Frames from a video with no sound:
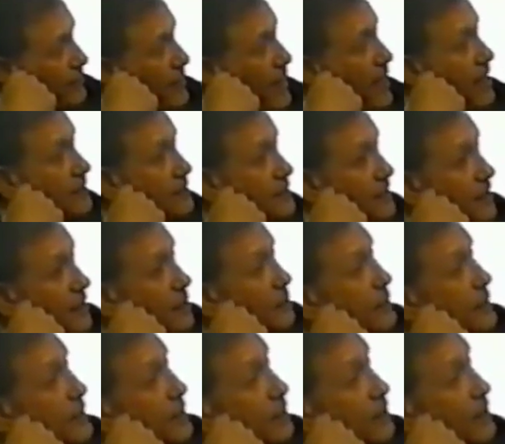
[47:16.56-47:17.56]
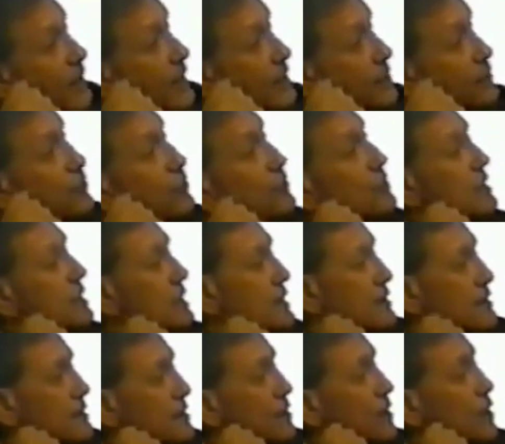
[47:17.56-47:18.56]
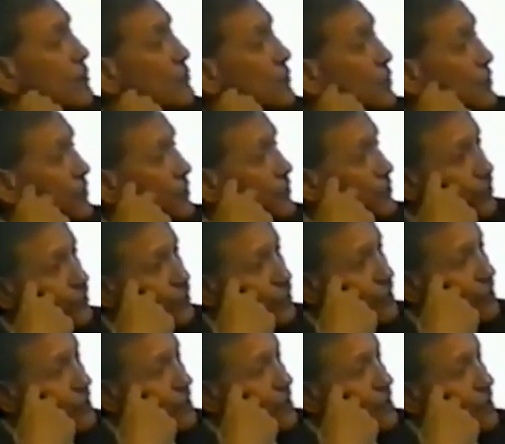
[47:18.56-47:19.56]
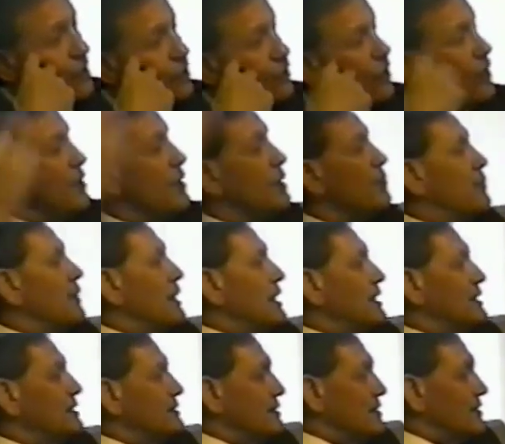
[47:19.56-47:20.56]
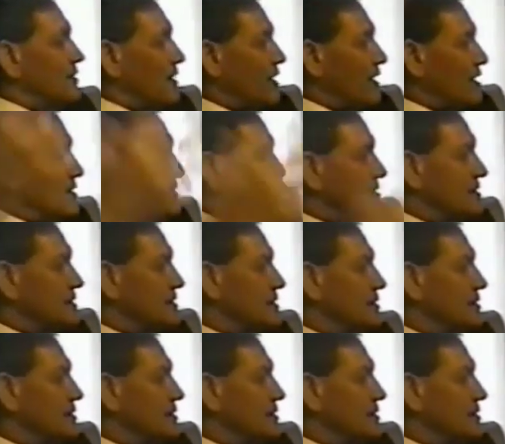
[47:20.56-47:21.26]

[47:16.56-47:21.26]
That's going to be the great joy that I'm looking for. Not the billions of dollars.